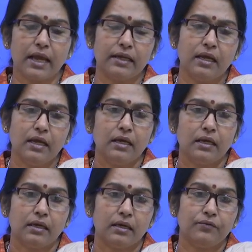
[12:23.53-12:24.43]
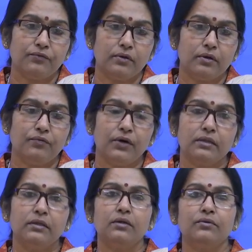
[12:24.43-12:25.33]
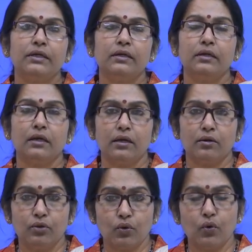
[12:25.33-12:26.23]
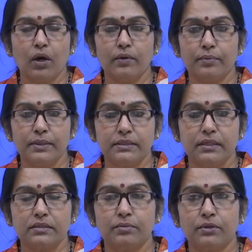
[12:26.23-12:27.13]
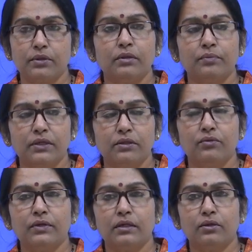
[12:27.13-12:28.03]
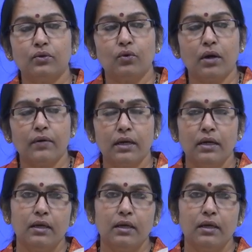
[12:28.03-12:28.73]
And further we can grow our business, further we can grow our